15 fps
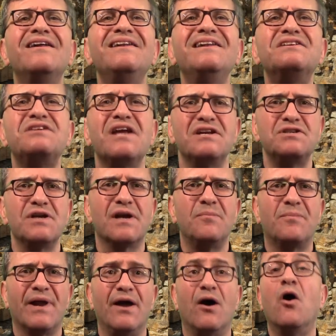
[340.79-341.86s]

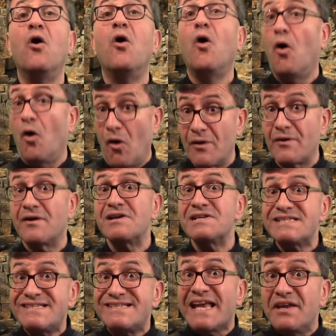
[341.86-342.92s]
liturgical prayer or
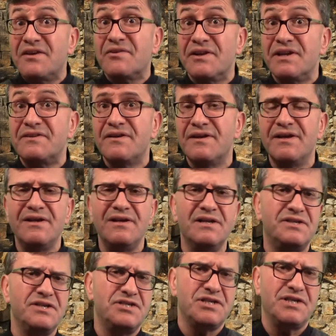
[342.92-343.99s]
sacred
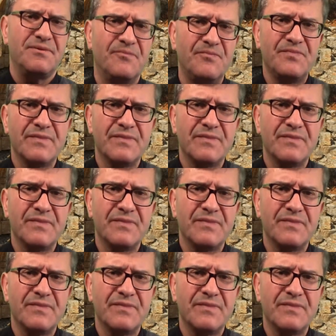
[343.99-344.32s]
liturgy?